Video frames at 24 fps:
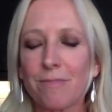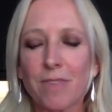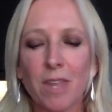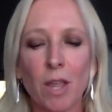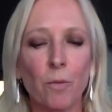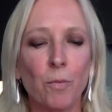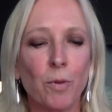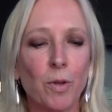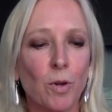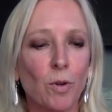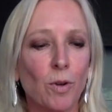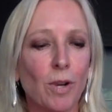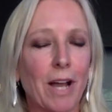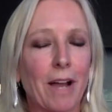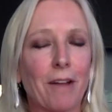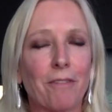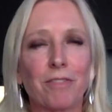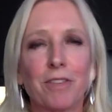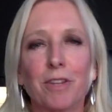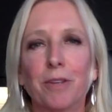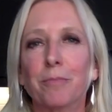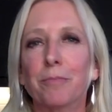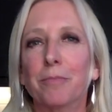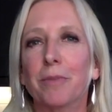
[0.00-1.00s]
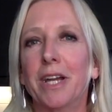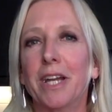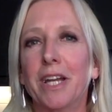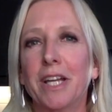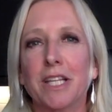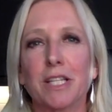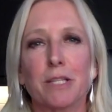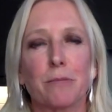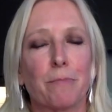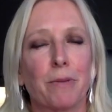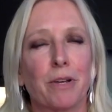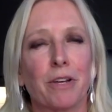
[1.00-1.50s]
We all have them,
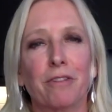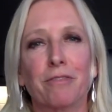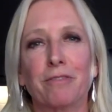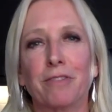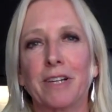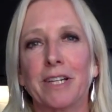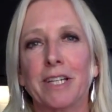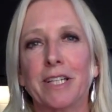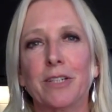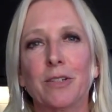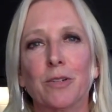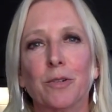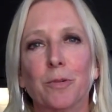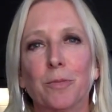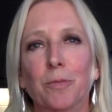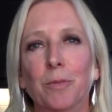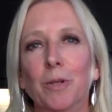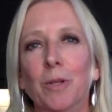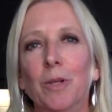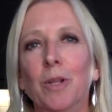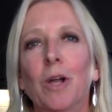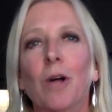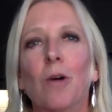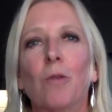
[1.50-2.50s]
it's perfectly normal.